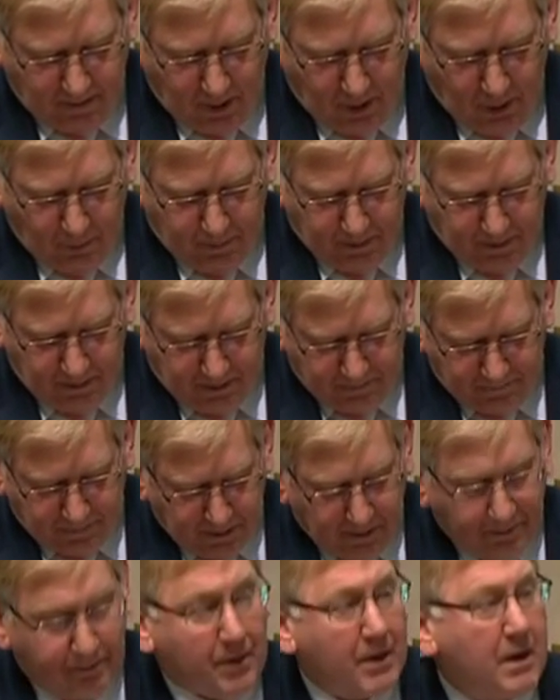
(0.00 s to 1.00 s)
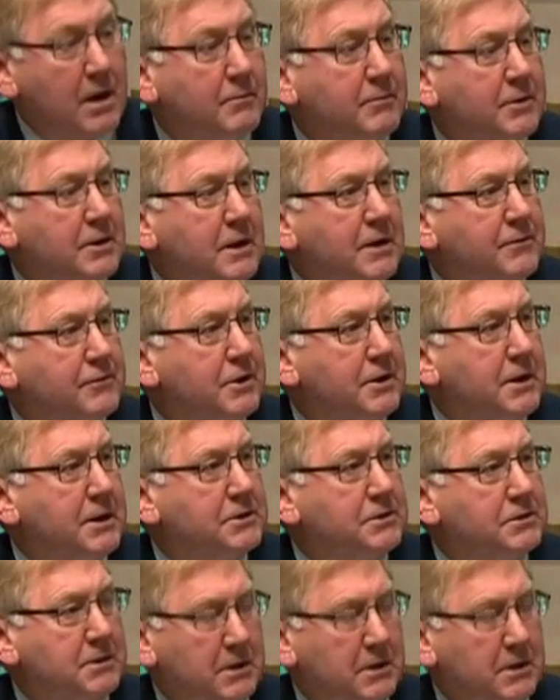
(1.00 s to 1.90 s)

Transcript: I will be leaving the parliament at the next